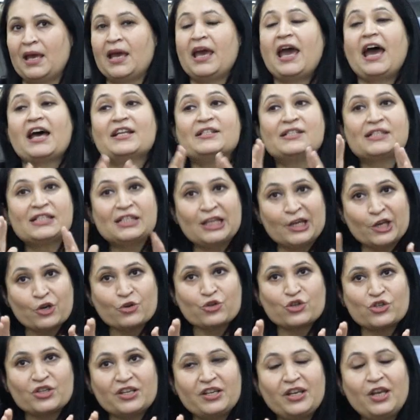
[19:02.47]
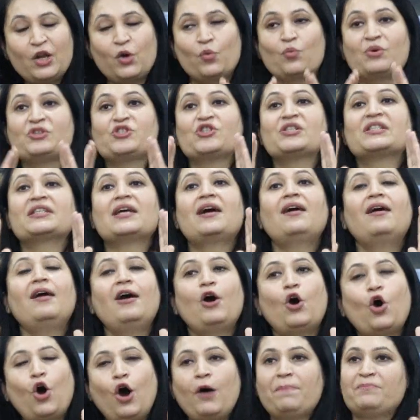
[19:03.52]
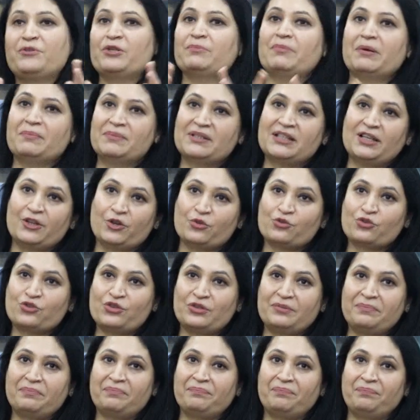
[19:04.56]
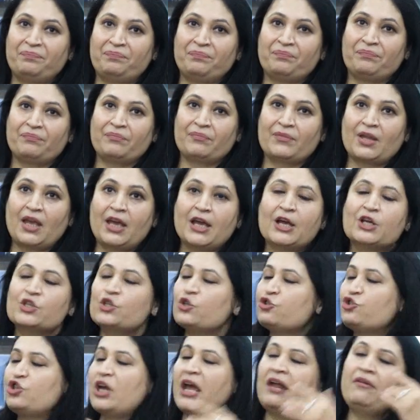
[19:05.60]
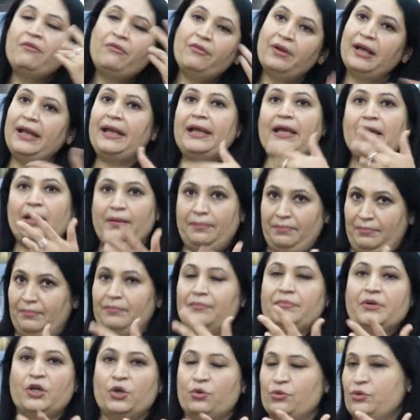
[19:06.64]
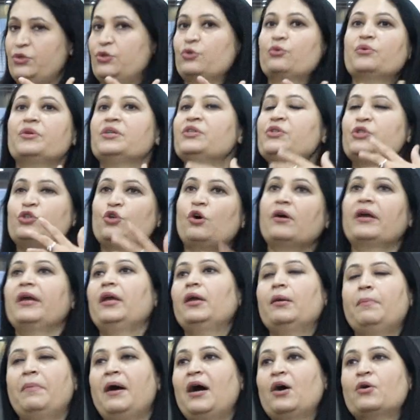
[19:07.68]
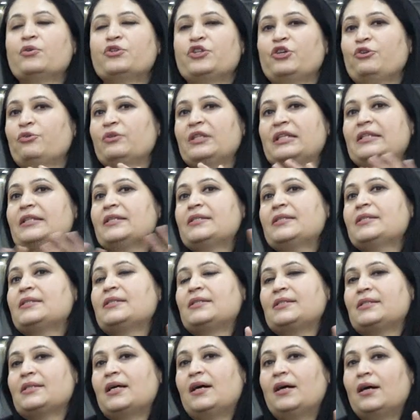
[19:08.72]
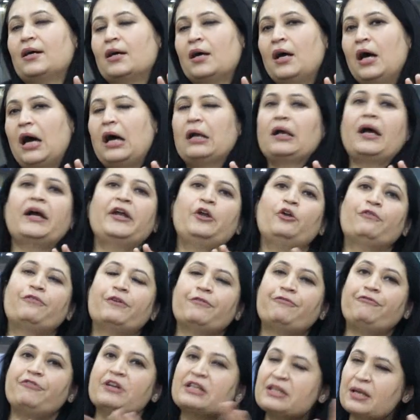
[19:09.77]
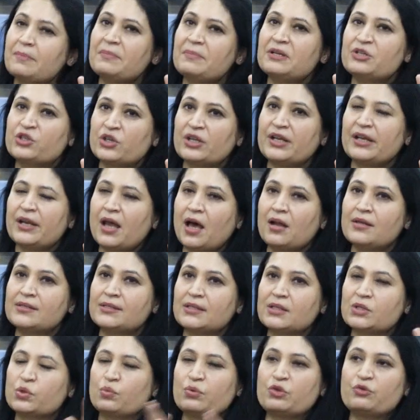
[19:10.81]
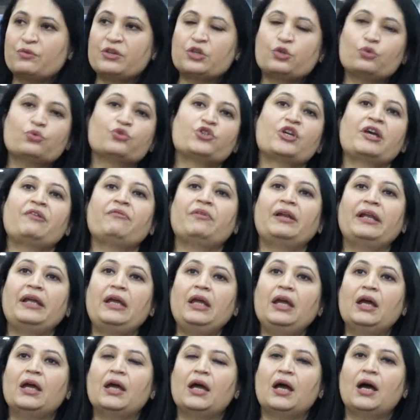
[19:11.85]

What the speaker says: and solution which is a optimum solution. So generally, students talking about, this is a kind of a fundamental analysis which we do generally.